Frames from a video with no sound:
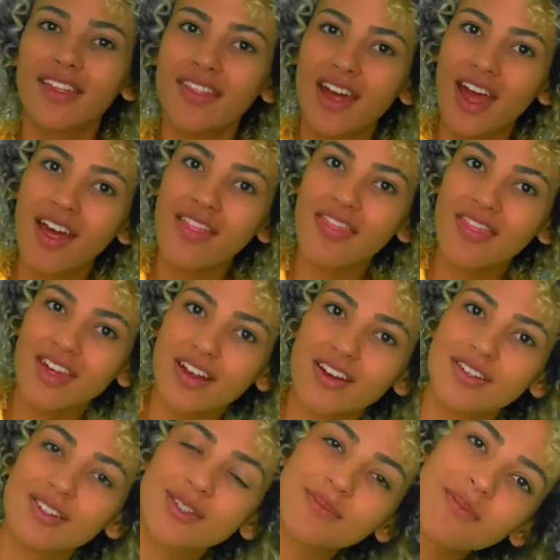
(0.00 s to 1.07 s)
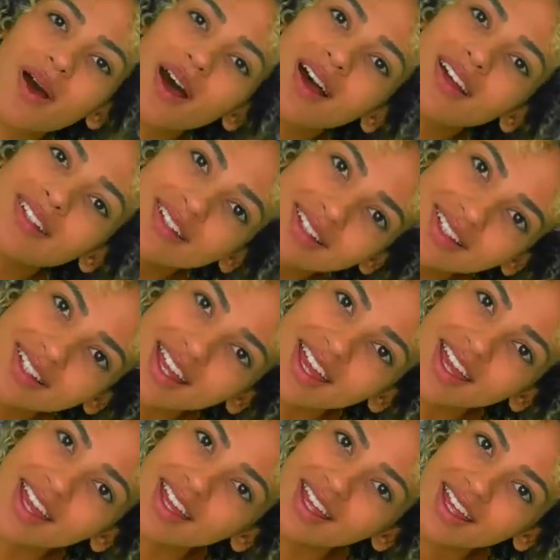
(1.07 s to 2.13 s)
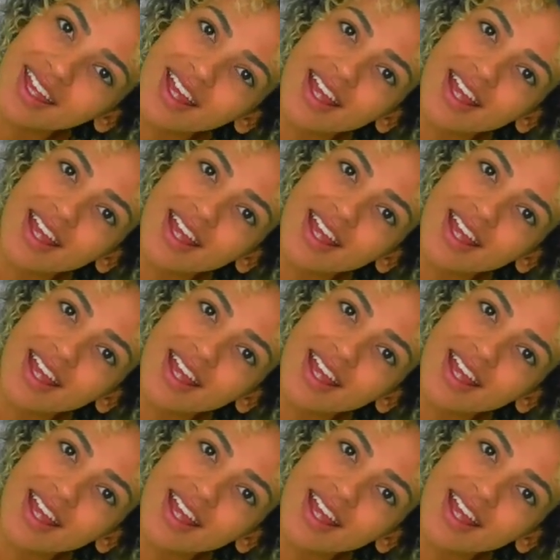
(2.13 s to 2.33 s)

then there's Monday,